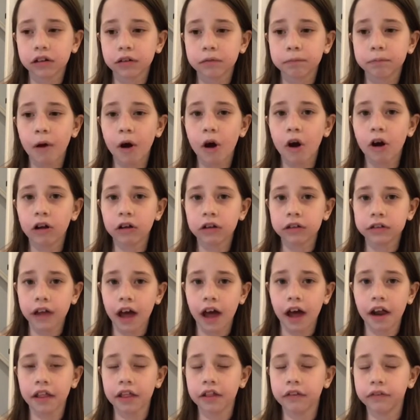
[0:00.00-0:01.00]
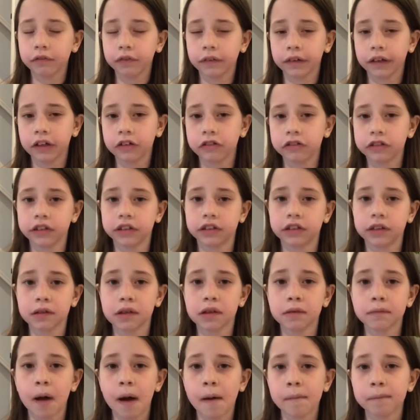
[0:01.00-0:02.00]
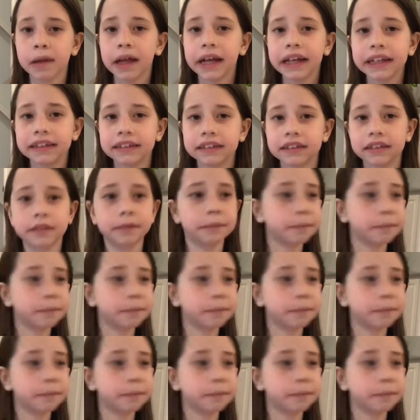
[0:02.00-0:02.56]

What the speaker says: balls out of the fridge and set them on plates.